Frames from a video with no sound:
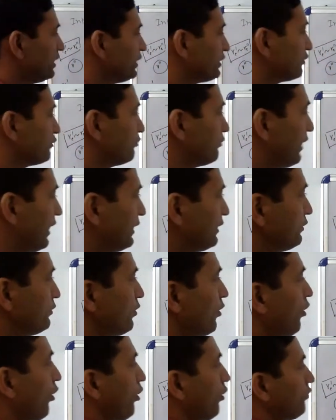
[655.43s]
the
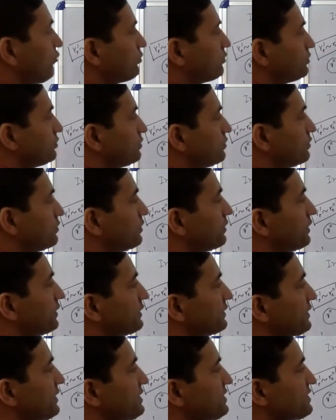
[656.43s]
value of
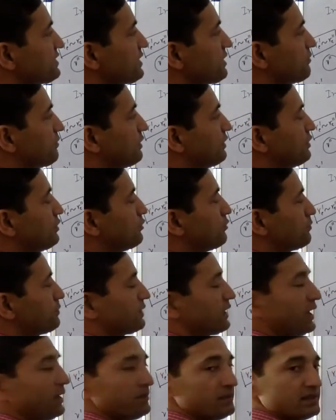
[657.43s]
this level nu
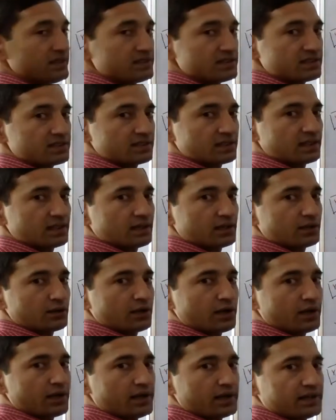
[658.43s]
prime is
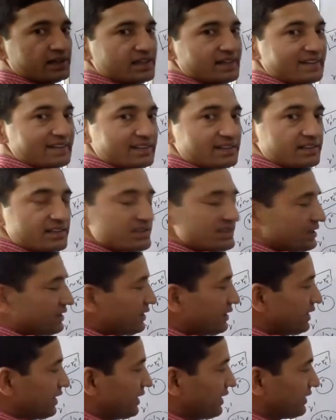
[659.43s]

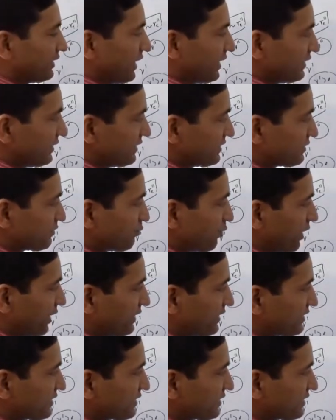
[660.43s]
increasing, and this point